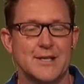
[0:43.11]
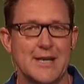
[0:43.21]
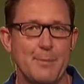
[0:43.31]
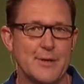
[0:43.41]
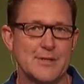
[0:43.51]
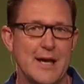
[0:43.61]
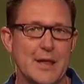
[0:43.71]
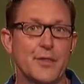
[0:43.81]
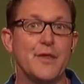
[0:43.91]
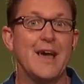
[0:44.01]
Topics like
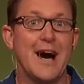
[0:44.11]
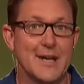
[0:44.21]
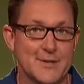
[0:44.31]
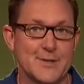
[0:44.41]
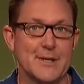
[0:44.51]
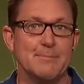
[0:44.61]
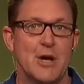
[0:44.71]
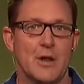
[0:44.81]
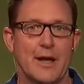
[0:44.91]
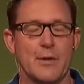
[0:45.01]
theodicy,
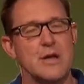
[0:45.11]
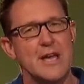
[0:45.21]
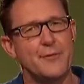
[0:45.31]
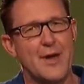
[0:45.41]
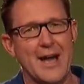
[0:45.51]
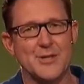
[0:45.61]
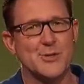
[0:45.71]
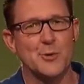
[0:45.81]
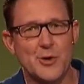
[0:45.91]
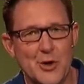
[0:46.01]
like if God is
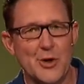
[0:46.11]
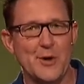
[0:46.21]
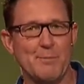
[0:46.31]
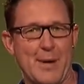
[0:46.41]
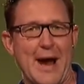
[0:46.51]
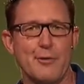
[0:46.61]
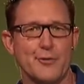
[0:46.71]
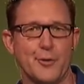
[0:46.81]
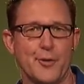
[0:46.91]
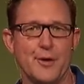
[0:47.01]
so good and
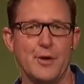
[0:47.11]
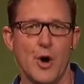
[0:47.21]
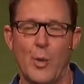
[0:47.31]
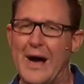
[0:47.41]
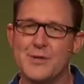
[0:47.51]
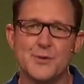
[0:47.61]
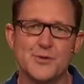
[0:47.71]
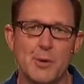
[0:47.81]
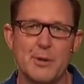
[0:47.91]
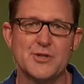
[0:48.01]
powerful, then why is there
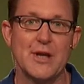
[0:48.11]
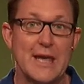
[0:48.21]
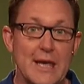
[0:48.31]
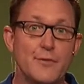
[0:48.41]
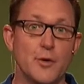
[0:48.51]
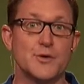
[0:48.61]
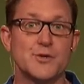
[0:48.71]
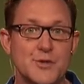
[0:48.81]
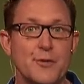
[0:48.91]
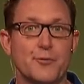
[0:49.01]
so much evil and
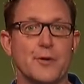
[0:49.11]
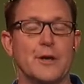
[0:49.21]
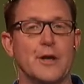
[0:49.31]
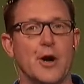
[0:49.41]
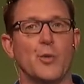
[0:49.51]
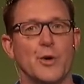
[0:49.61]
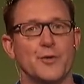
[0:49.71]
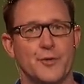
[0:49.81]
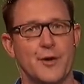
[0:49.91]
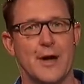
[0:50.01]
suffering in our world
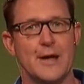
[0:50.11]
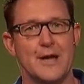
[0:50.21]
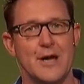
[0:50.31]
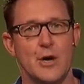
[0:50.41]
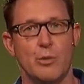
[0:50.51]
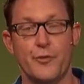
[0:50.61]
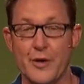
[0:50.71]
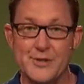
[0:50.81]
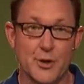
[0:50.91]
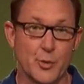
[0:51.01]
today? We've
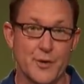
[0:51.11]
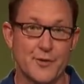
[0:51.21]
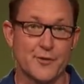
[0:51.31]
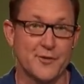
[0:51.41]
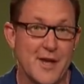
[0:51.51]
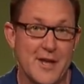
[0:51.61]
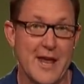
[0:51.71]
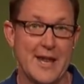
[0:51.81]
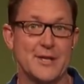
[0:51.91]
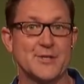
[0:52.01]
wrestled with sin
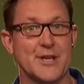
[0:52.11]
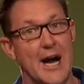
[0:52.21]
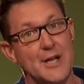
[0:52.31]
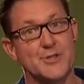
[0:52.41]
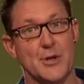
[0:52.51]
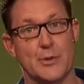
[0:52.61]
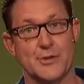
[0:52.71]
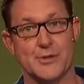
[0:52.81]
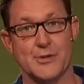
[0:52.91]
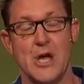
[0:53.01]
and its
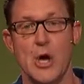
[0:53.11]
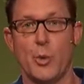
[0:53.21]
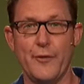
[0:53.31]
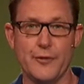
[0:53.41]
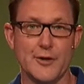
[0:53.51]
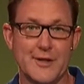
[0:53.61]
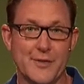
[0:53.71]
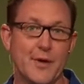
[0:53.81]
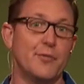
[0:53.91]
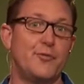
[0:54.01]
consequences. We've looked
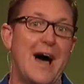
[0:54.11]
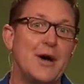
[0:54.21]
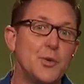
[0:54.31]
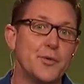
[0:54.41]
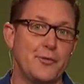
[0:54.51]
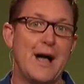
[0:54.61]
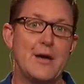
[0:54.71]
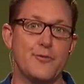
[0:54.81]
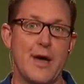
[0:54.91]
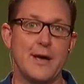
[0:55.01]
at the value of
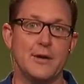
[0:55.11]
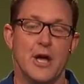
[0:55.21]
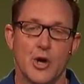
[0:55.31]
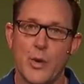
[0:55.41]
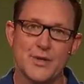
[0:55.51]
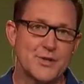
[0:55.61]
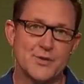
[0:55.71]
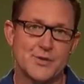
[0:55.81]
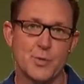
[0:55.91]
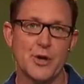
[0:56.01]
life and
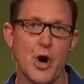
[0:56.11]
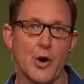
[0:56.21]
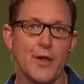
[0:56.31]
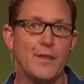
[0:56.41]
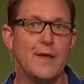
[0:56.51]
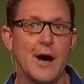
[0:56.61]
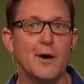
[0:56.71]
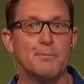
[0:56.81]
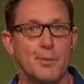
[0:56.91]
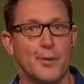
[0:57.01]
questions regarding the
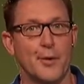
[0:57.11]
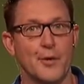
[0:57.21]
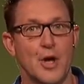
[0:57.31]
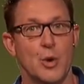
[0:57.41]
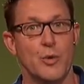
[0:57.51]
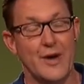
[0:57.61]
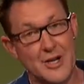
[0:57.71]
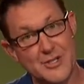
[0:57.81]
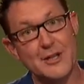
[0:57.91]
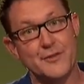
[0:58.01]
unborn. We've
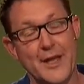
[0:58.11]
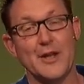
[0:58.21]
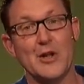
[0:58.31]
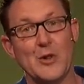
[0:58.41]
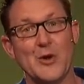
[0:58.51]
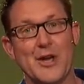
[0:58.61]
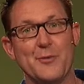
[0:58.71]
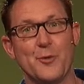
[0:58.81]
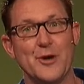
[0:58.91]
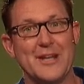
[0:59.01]
actually taken a look
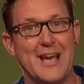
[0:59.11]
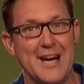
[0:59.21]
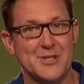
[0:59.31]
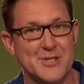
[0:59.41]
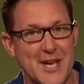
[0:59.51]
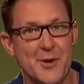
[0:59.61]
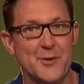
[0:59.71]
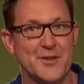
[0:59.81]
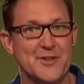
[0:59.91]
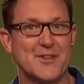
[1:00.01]
at what God's
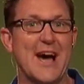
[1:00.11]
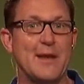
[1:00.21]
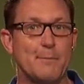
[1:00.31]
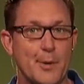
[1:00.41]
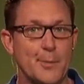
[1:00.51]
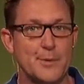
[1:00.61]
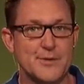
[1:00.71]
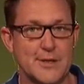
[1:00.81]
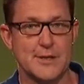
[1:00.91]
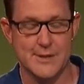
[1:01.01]
sacred design and
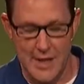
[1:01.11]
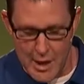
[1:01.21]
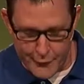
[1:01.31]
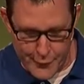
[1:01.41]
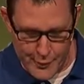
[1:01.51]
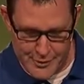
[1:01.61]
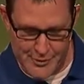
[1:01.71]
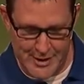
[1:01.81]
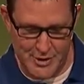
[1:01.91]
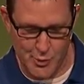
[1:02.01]
purpose is for
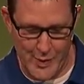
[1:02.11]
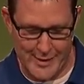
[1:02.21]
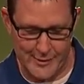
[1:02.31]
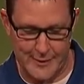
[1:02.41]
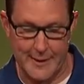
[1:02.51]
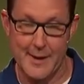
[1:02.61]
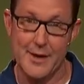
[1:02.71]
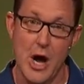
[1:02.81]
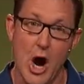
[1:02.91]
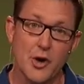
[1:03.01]
sexuality.
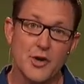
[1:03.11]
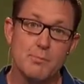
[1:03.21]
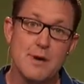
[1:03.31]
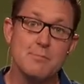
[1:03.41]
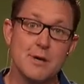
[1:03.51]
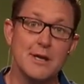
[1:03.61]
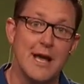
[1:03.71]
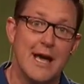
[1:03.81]
And our commitment